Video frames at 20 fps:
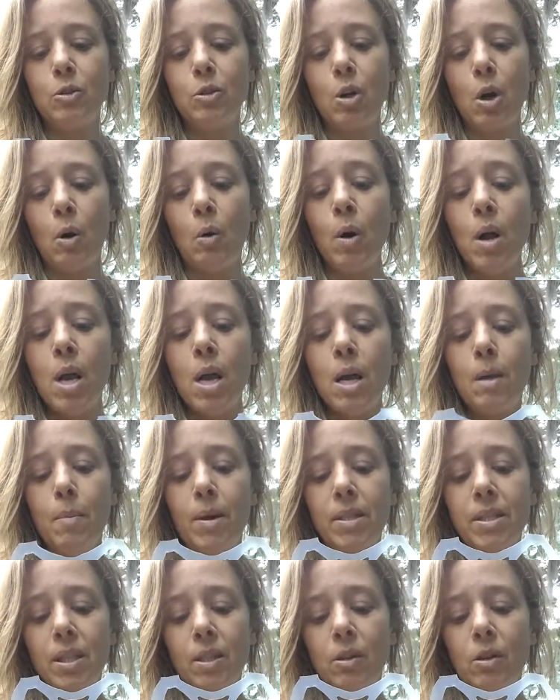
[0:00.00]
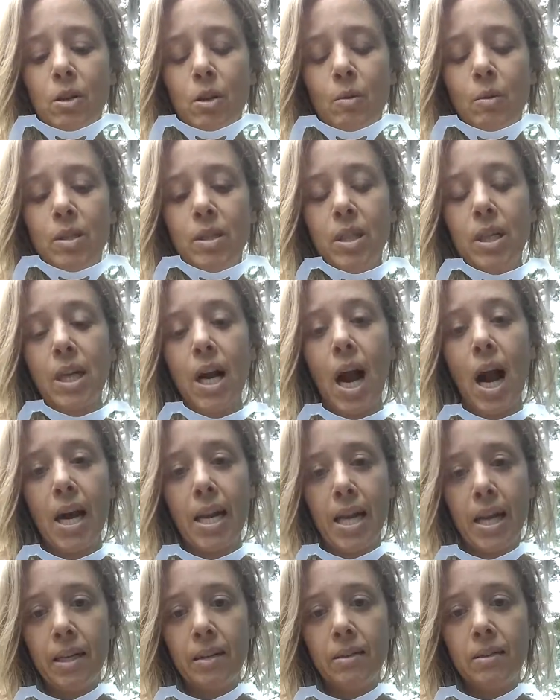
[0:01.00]
So best thing to do is to
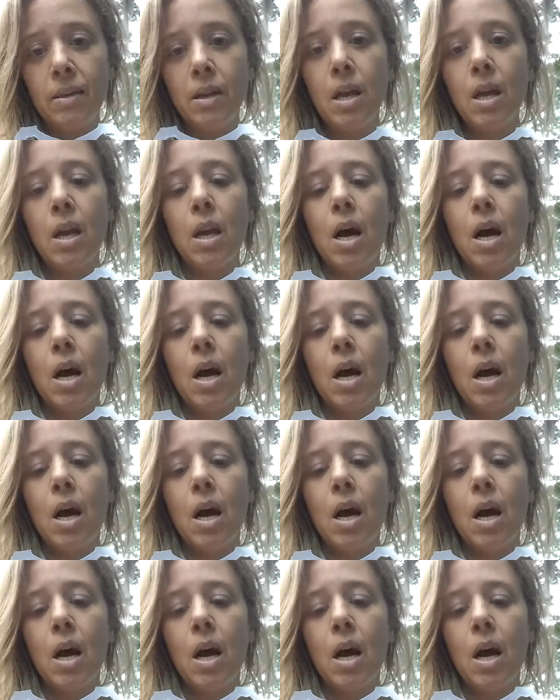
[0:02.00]
cut it